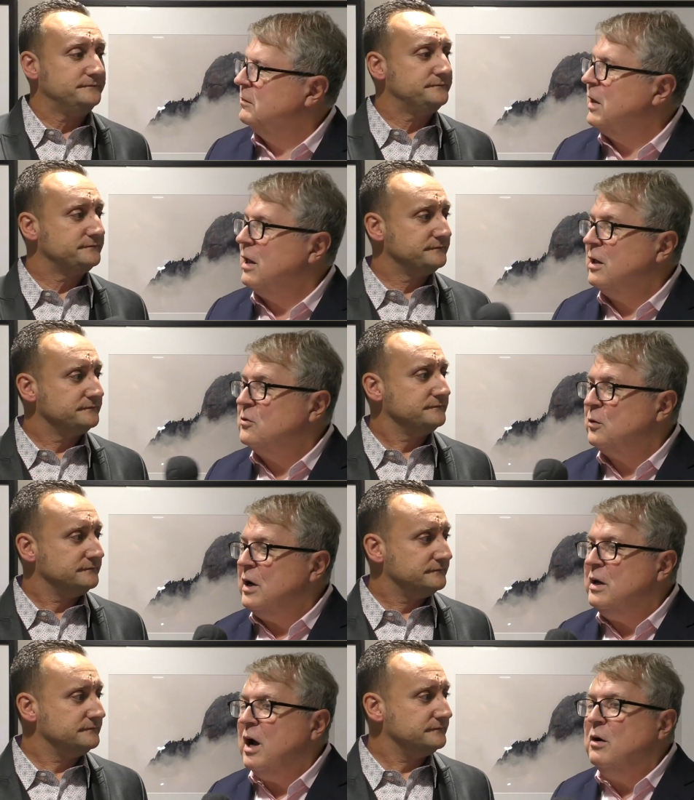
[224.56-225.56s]
Speaker 1: No, that's
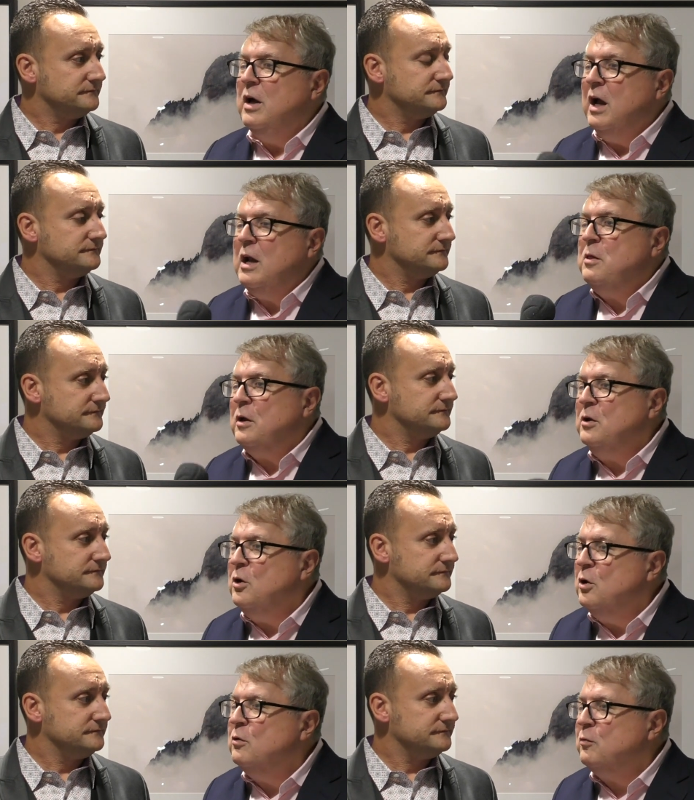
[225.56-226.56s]
great. Now,
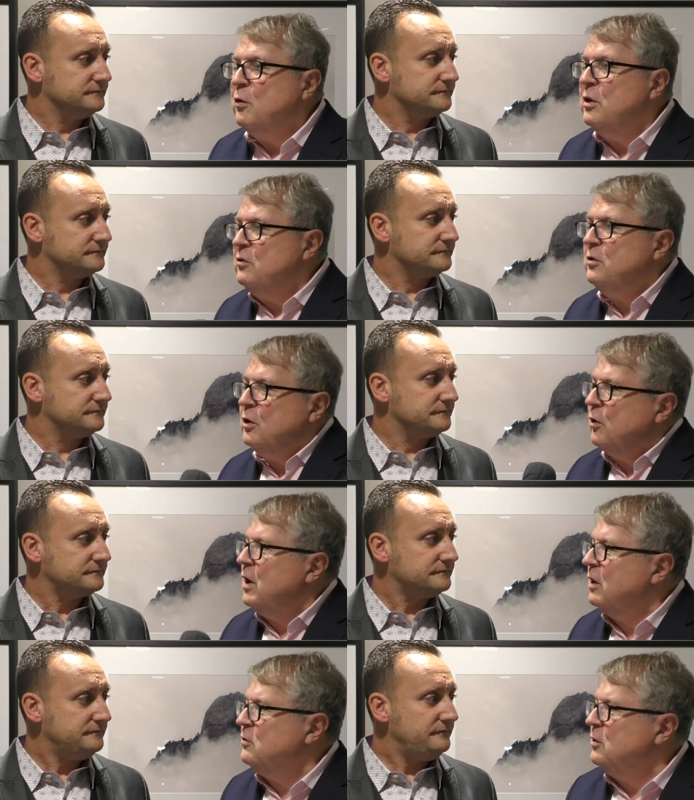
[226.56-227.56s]
anything new for this year
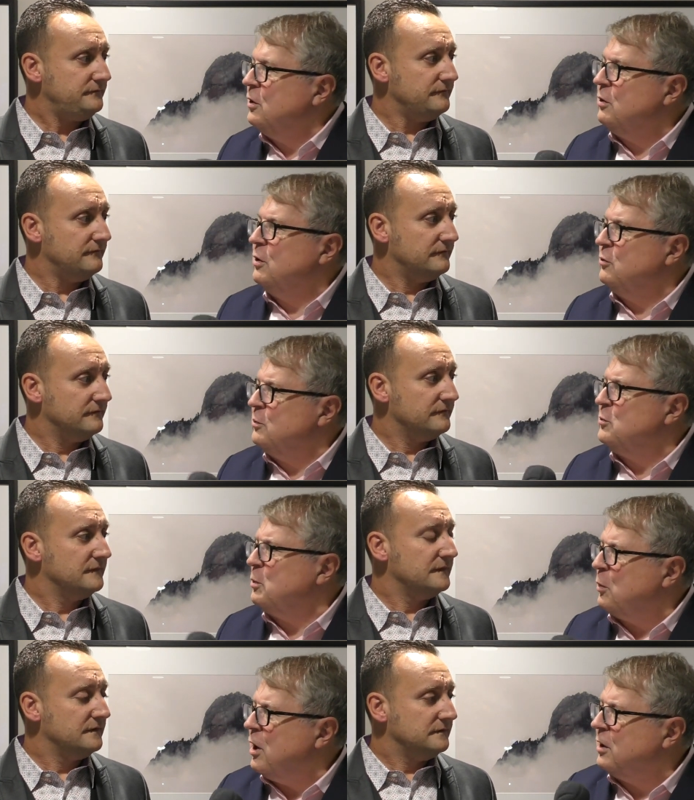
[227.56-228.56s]
or next year in terms
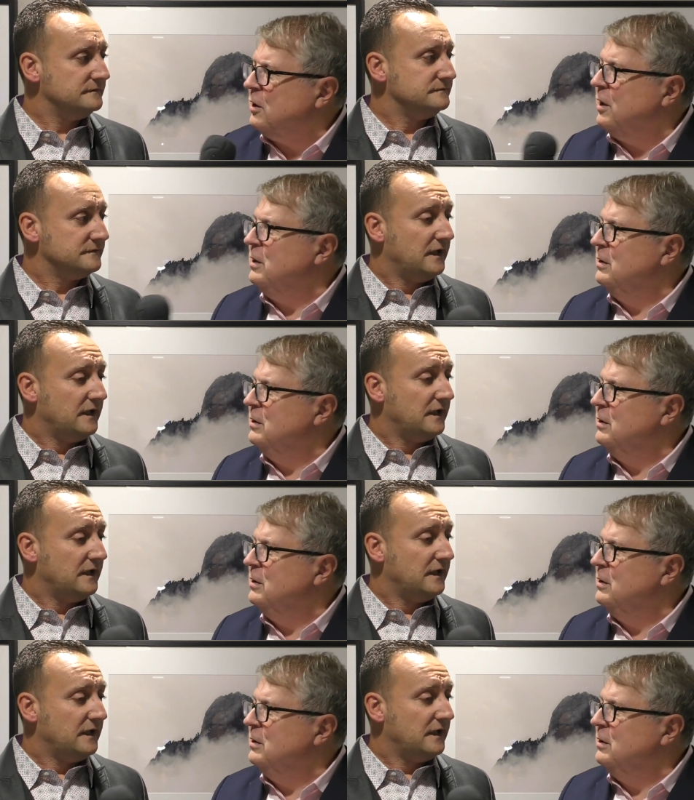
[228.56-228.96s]
of your product line?